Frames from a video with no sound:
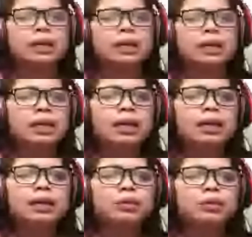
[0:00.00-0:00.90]

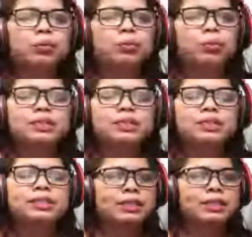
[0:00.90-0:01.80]
And once they
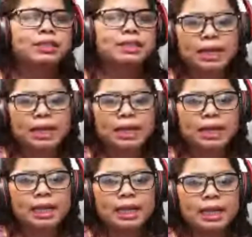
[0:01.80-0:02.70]
reset it,
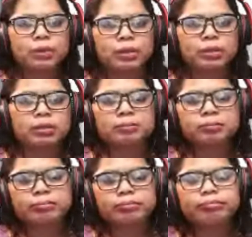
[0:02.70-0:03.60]
it will
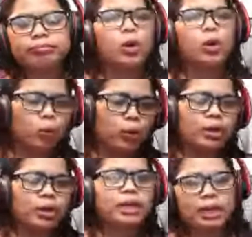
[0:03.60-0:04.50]
go work
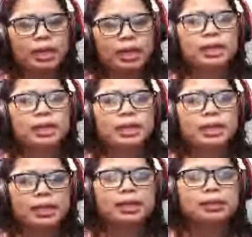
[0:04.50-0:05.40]
again and
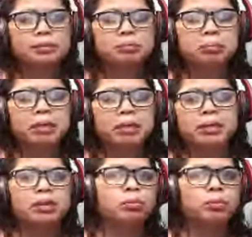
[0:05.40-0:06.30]
then maybe
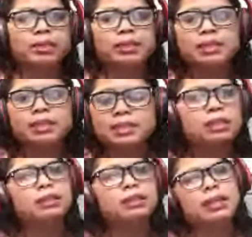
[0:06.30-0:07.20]
complete the cycle,
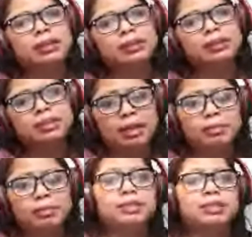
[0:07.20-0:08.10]
and other times
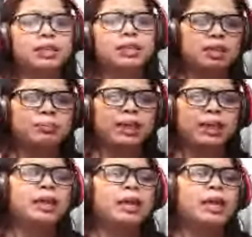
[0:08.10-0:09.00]
it's going to stop again.
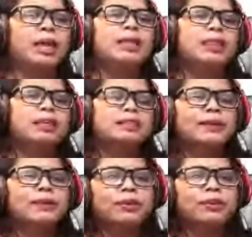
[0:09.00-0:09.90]
That's very
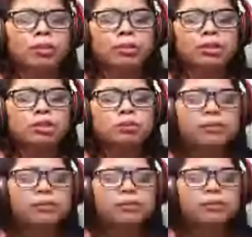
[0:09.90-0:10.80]
common as well
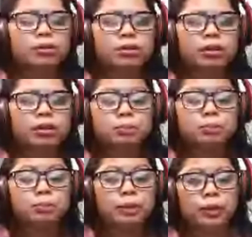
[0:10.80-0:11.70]
for Speed
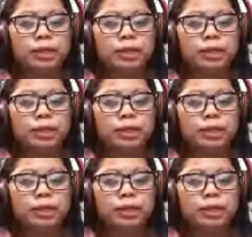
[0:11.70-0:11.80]
Queen.